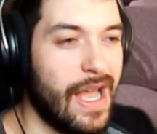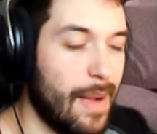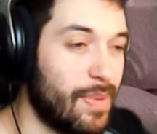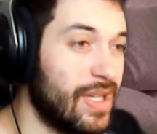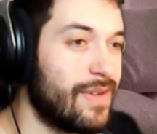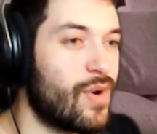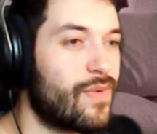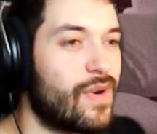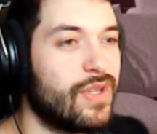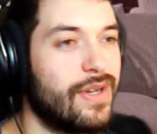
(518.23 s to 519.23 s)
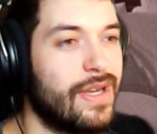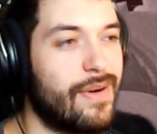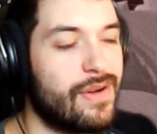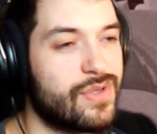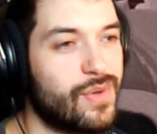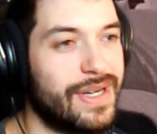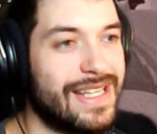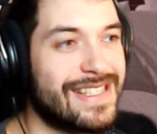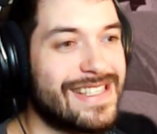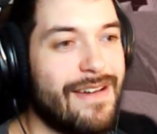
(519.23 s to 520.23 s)
I believe overall you get around
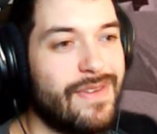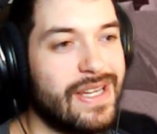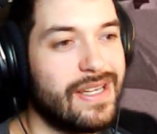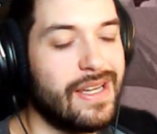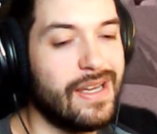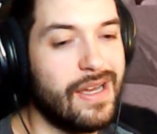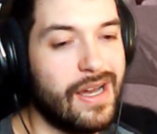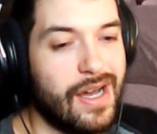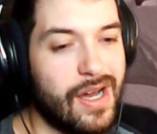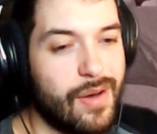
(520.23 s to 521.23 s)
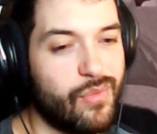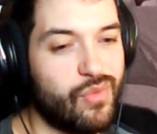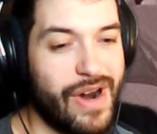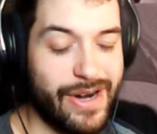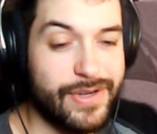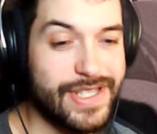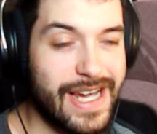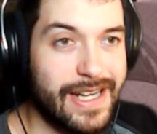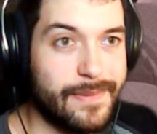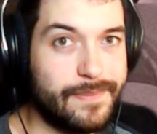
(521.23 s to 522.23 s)
27 Rider
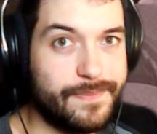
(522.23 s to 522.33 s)
Attack.